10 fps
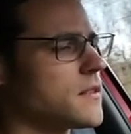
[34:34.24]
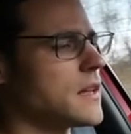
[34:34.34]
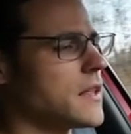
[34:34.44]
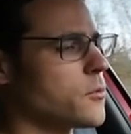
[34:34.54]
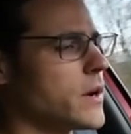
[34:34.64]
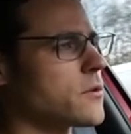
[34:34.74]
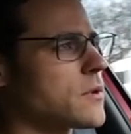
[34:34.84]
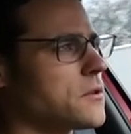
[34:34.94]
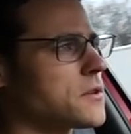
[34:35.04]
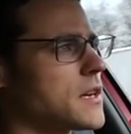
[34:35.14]
the other way
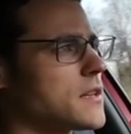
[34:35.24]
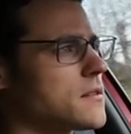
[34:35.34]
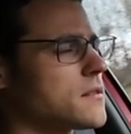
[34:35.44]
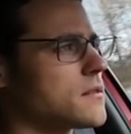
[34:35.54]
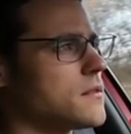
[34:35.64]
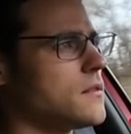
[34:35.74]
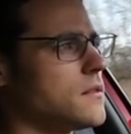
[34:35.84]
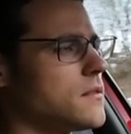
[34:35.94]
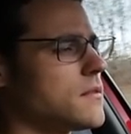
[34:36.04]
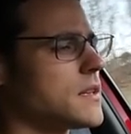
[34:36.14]
around again,
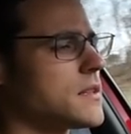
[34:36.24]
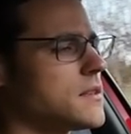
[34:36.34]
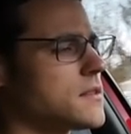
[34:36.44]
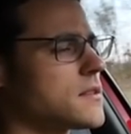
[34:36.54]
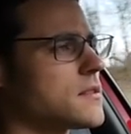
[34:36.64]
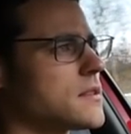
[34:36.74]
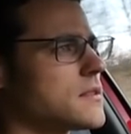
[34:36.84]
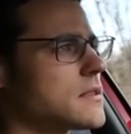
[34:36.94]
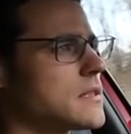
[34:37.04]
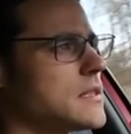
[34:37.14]
then the distance
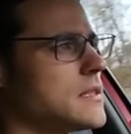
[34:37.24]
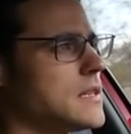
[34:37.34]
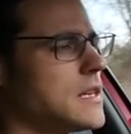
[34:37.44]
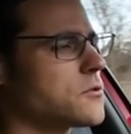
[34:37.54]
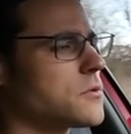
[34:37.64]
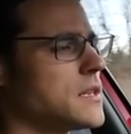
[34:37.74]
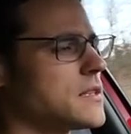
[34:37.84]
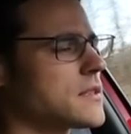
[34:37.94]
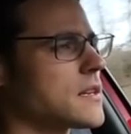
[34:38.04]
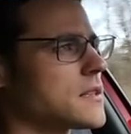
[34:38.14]
is
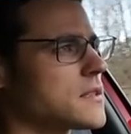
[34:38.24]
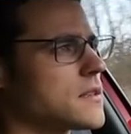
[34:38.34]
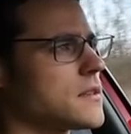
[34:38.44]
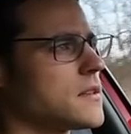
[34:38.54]
decreased and